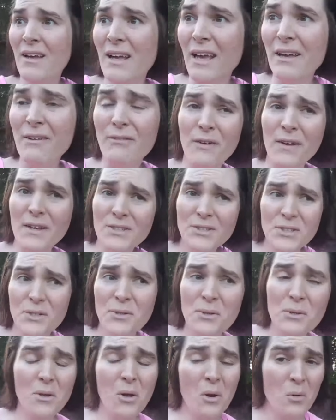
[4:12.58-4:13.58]
invest in
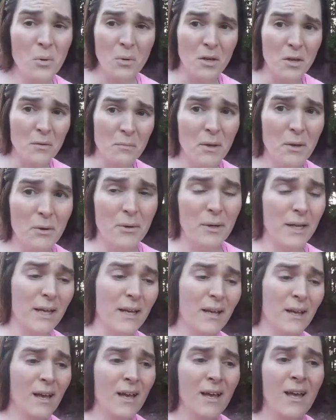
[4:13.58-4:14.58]
your local
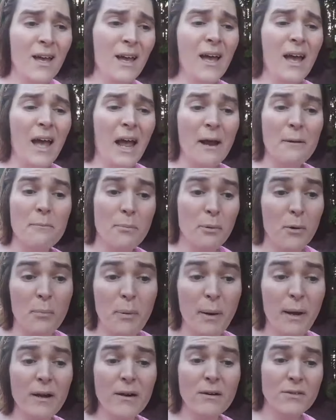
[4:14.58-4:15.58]
community, and
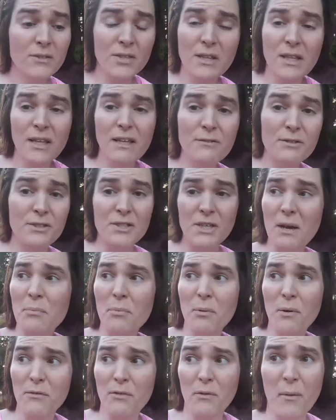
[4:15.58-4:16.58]
prepare to live
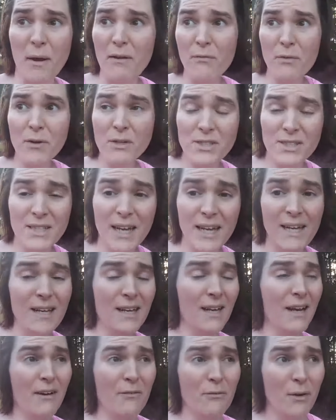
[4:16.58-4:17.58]
separate from every
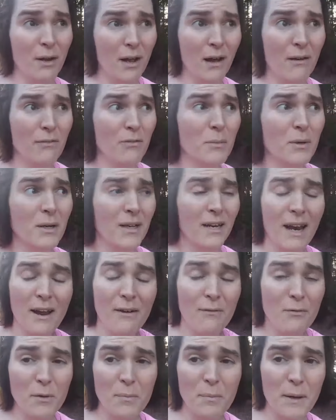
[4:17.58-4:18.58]
state and every government and
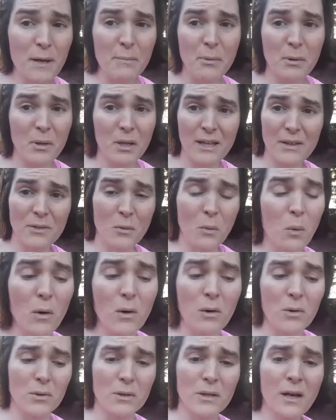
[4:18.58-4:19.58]
every people in the
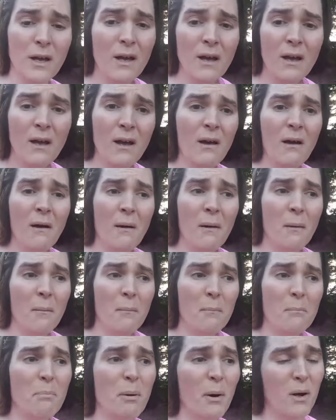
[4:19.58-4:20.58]
world,
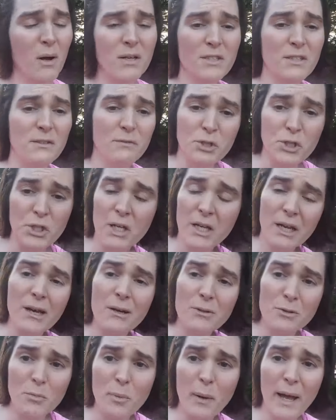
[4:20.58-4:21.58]
because if shit
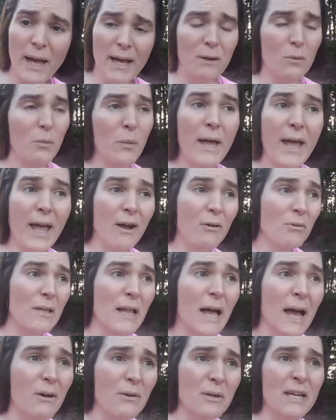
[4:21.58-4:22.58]
goes bad, we can't
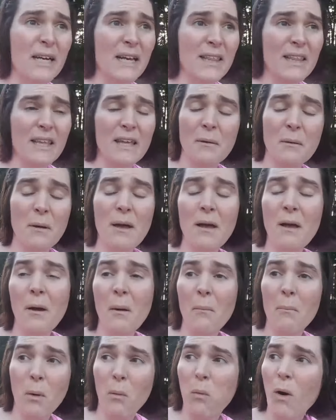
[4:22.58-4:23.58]
rely on anything
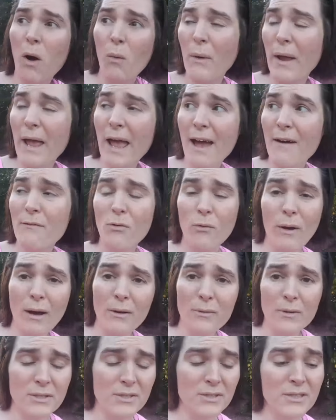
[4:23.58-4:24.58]
but what we have
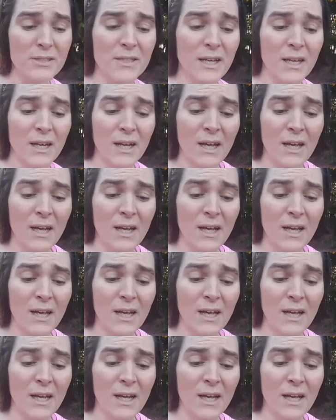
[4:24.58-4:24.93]
around us